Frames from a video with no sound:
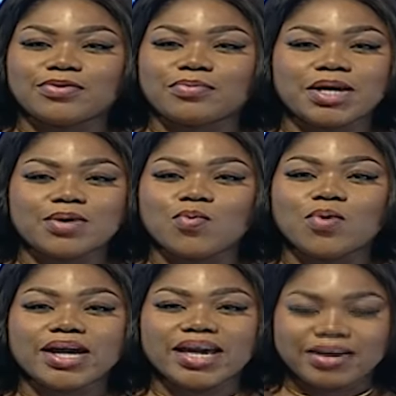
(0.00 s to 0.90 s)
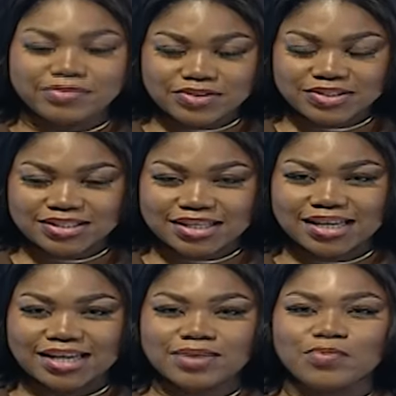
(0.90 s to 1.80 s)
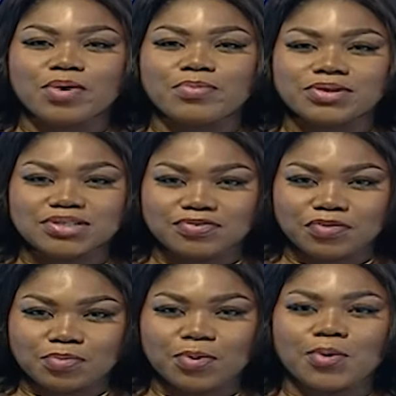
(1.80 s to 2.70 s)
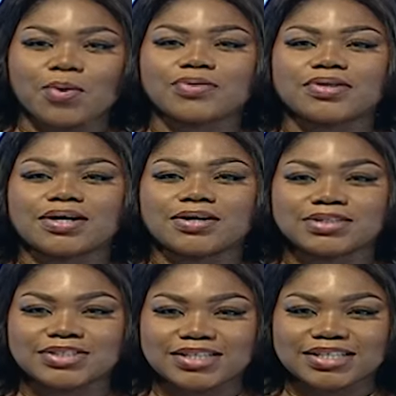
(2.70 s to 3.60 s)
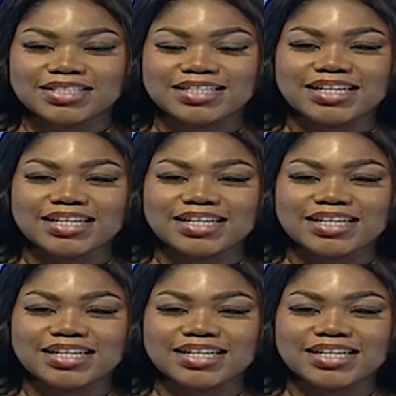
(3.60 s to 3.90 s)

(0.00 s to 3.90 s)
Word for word: make waves in women's football on the continent.